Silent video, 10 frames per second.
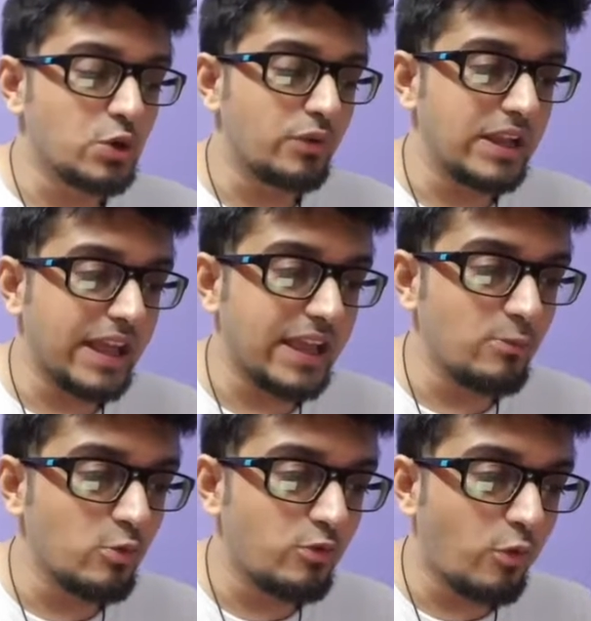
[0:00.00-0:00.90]
So we'll
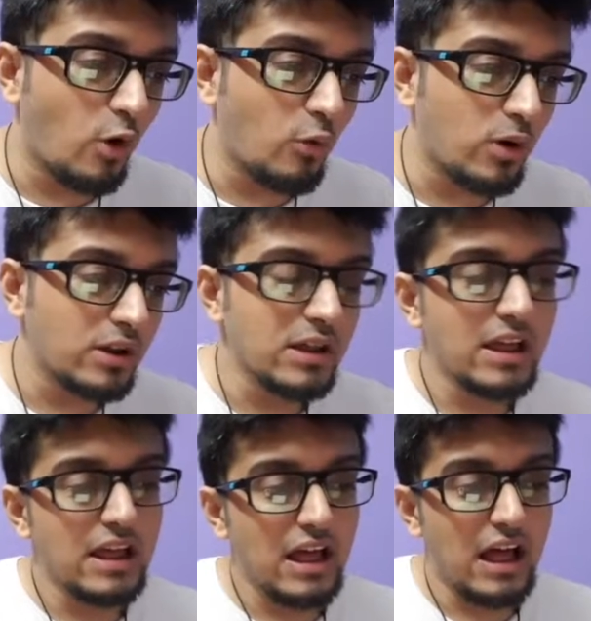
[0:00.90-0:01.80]
again move forward,
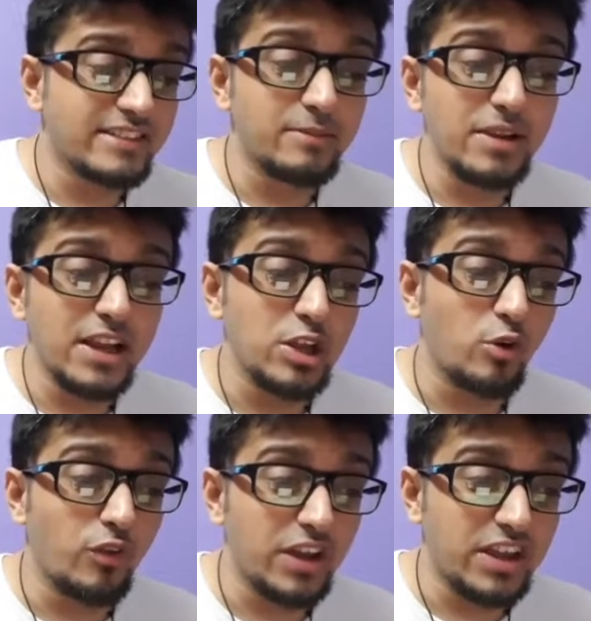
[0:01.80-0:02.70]
and
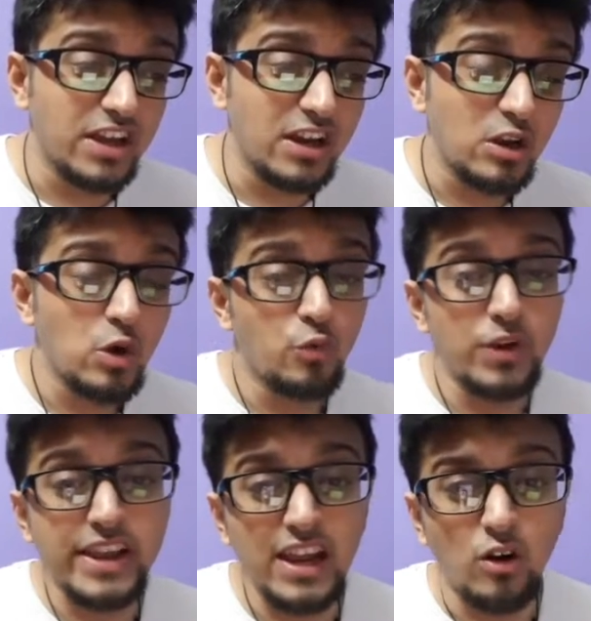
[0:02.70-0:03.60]
similarly over here
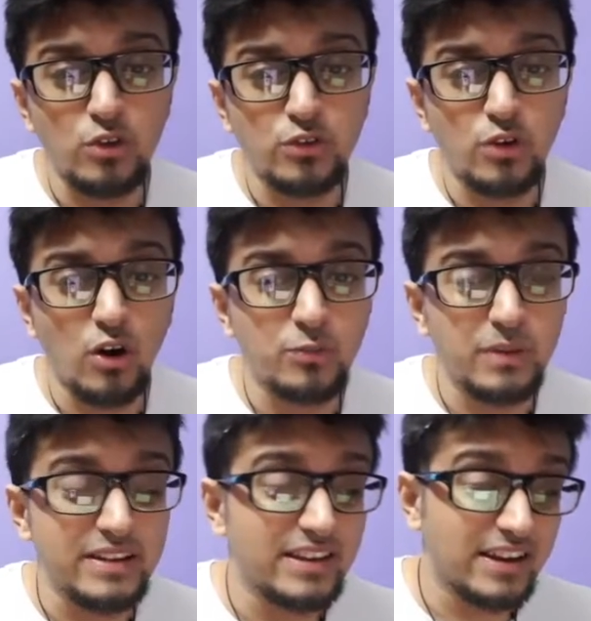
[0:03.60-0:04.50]
we can also
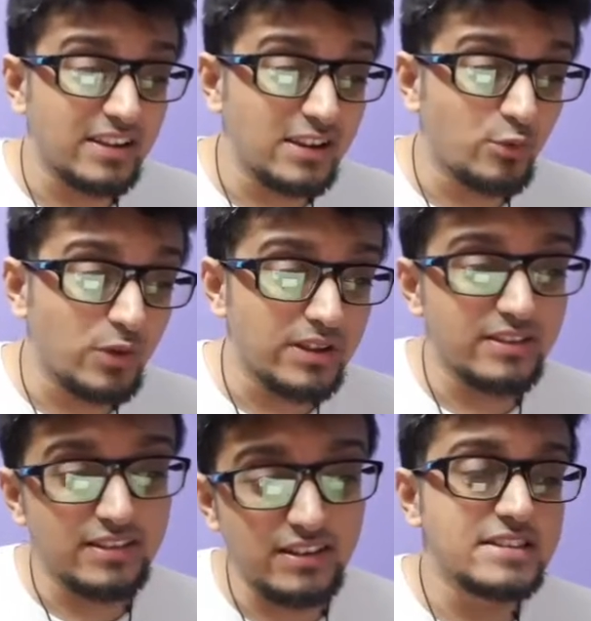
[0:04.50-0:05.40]
not place another
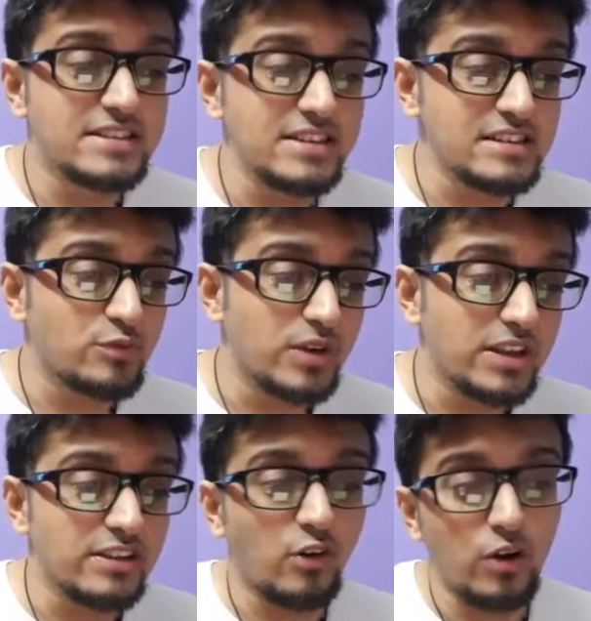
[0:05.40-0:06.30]
queen, since this
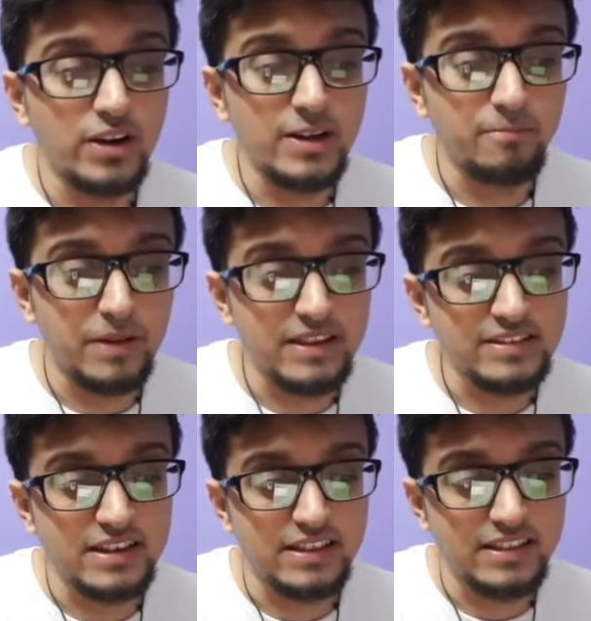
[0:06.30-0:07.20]
queen is already
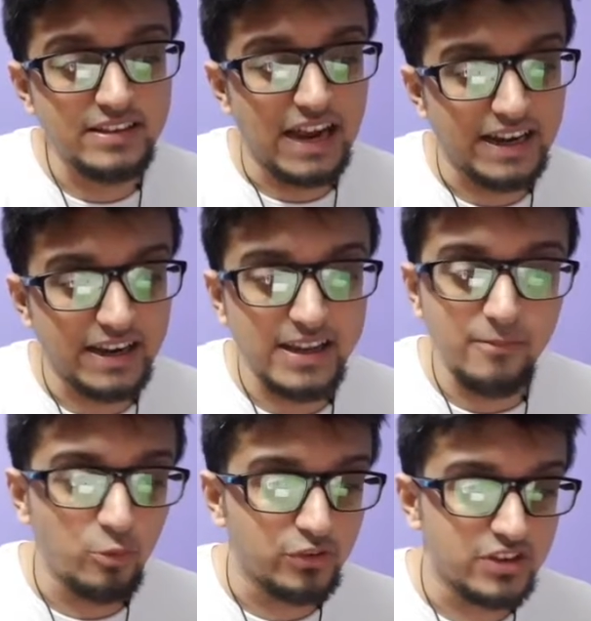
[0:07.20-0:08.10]
placed in this
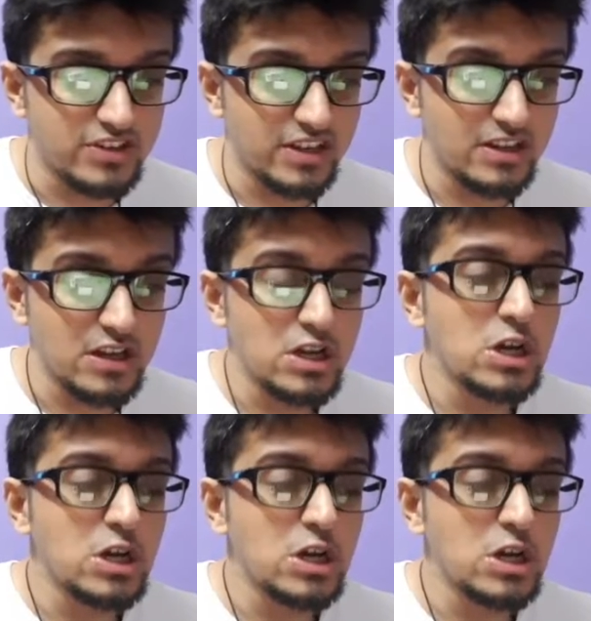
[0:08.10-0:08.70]
attacking position.